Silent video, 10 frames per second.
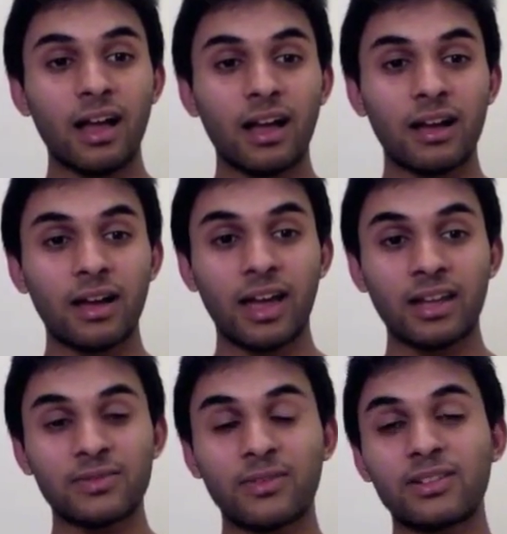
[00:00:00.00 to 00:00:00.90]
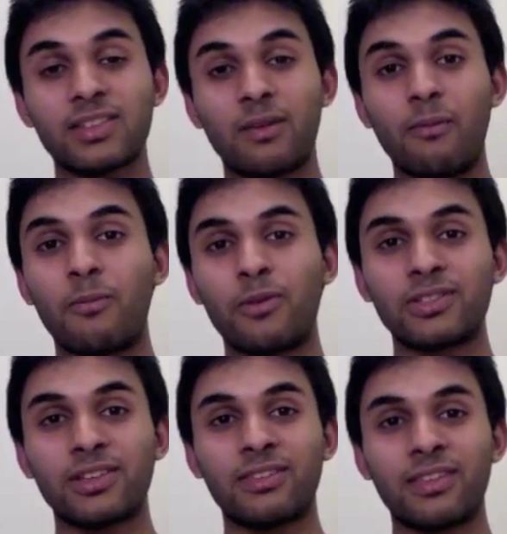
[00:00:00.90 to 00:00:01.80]
And as fun as that one
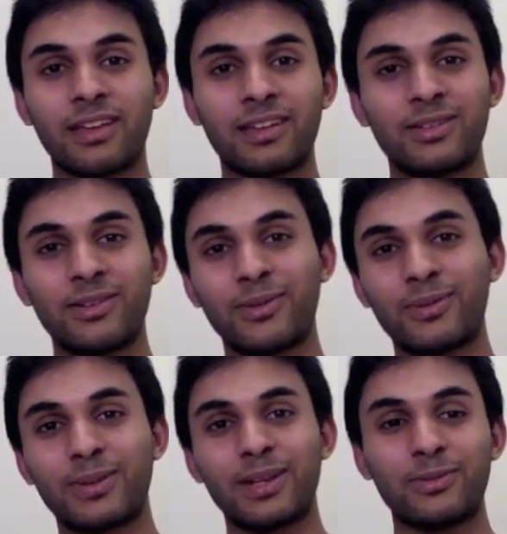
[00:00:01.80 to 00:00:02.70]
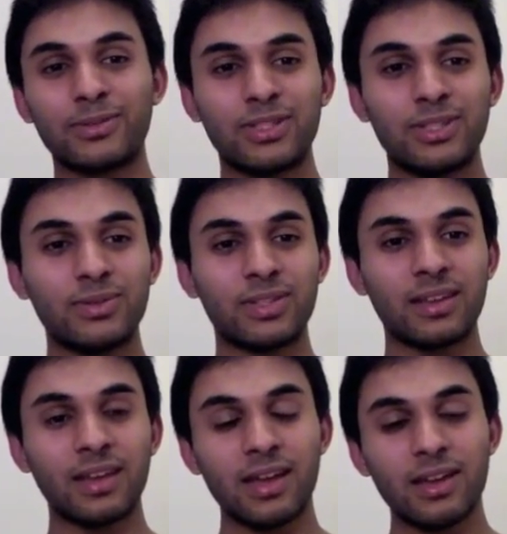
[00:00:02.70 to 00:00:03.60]
was, I think no one would really want to use
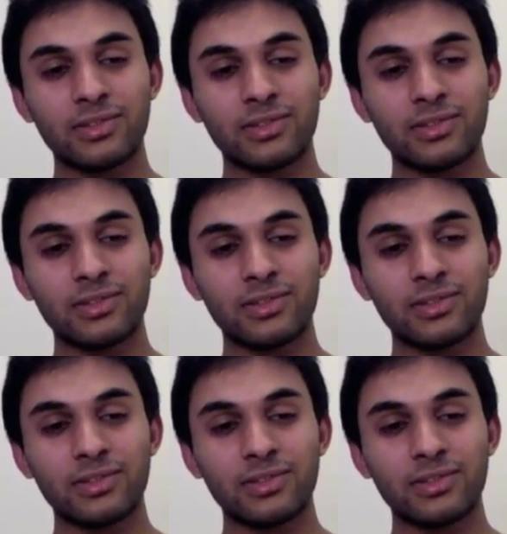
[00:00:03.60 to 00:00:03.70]
it.